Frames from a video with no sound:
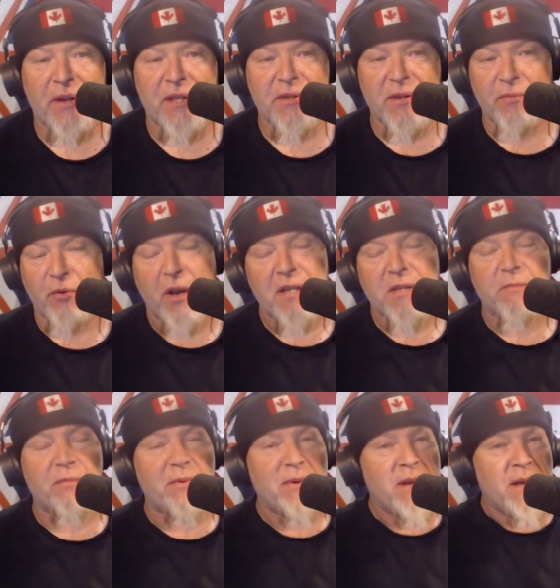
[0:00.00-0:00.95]
That's the price of
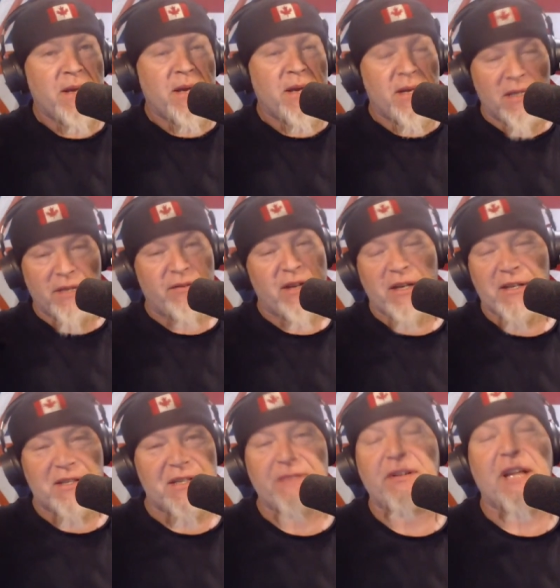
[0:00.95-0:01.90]
living in a
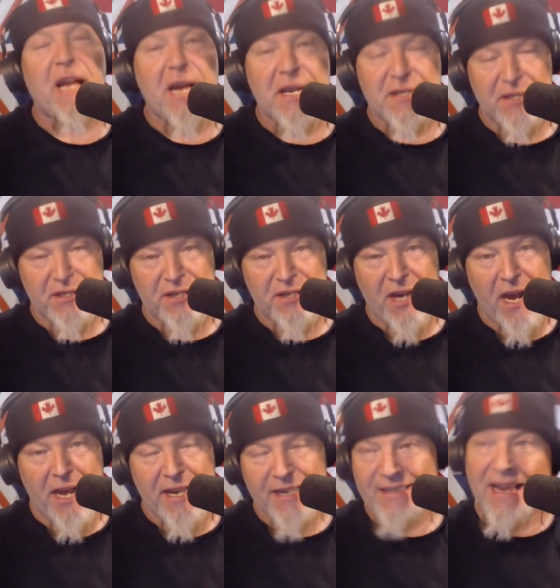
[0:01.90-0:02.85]
civilized
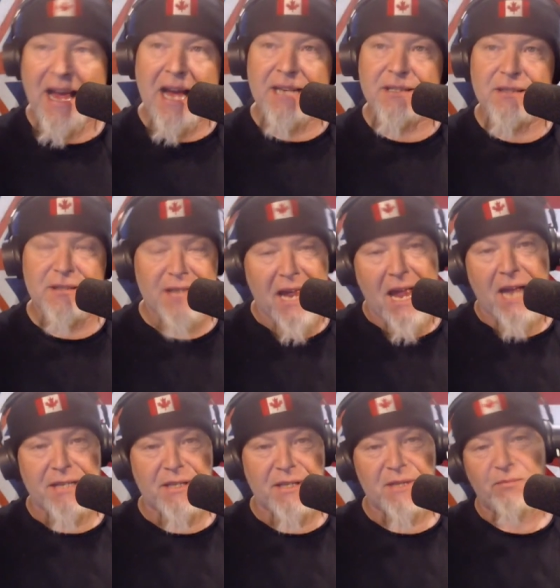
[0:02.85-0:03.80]
society. Taxes,
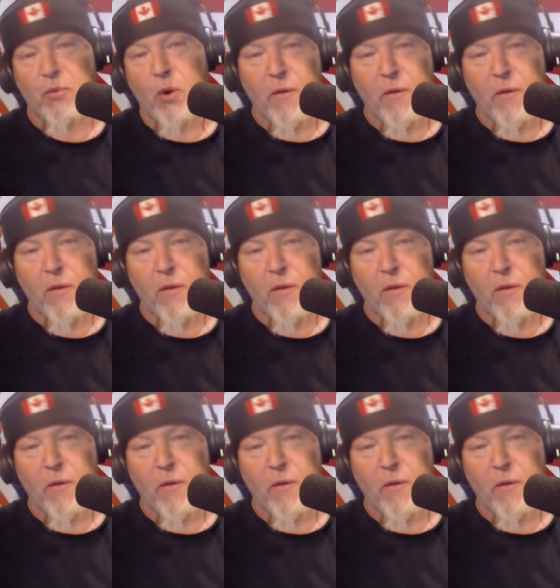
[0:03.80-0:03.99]
taxes, pour